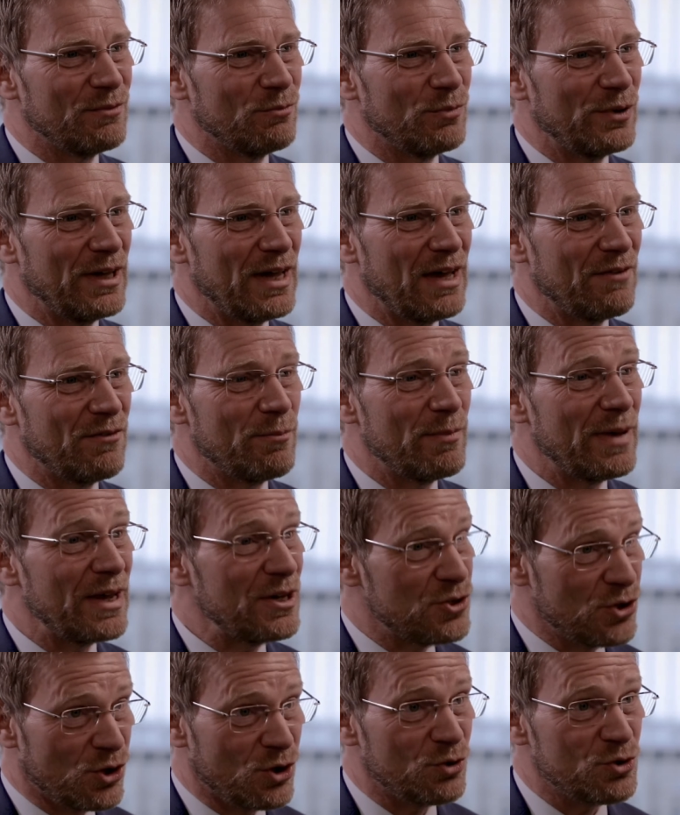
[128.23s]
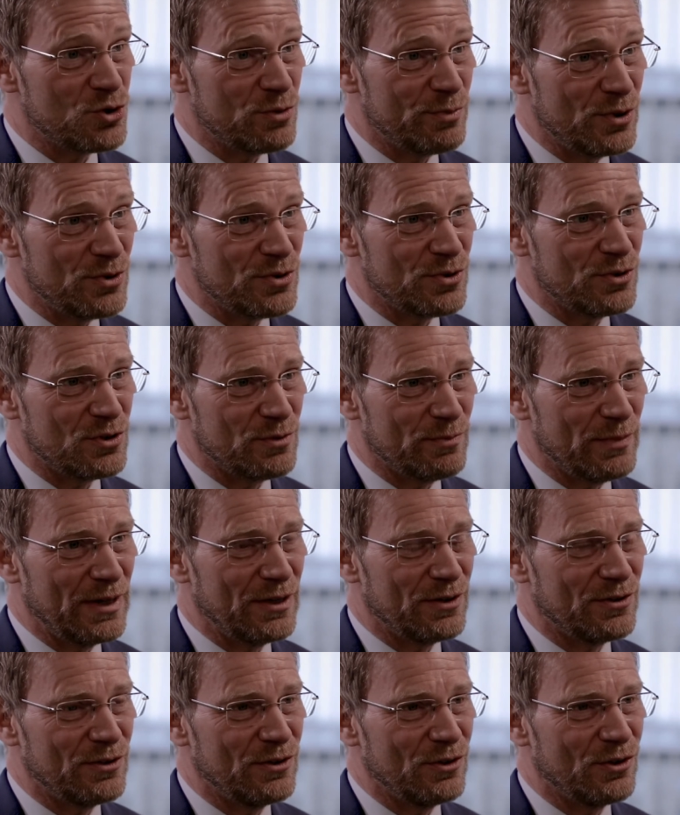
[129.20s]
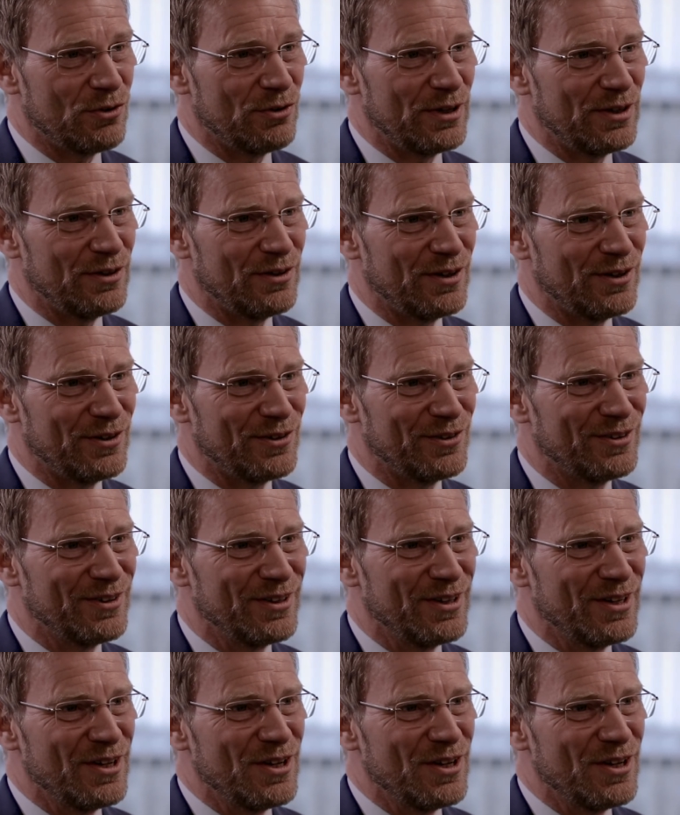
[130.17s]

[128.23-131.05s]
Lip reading: We have a major contribution to make to the Green Deal.